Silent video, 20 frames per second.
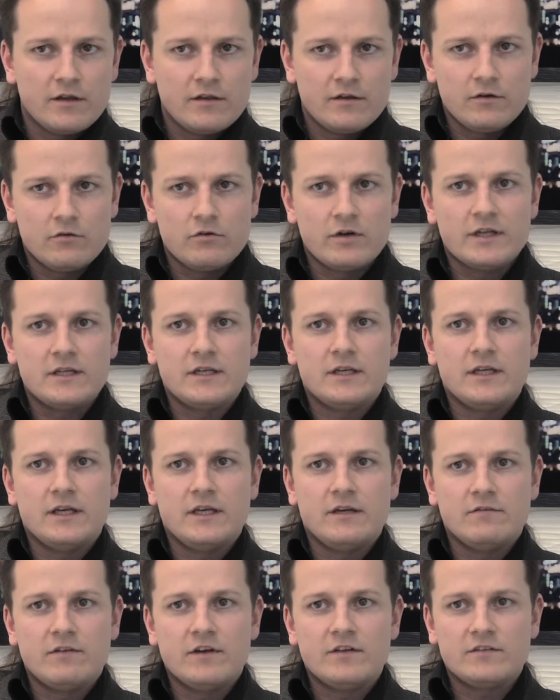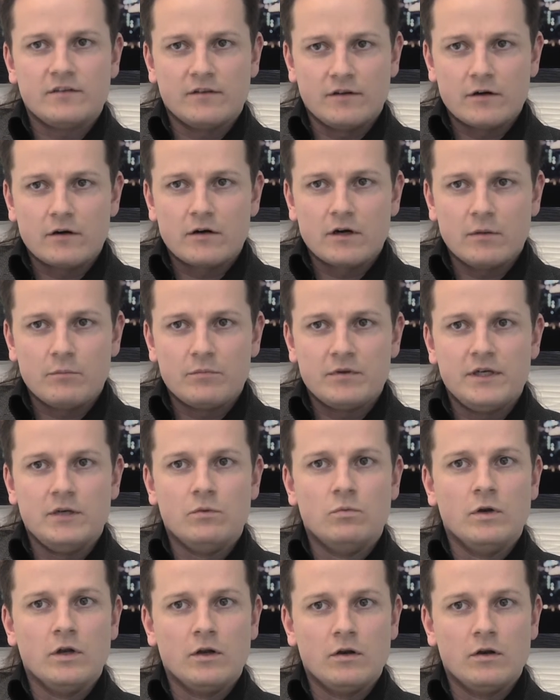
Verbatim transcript: theoretically invest in their company will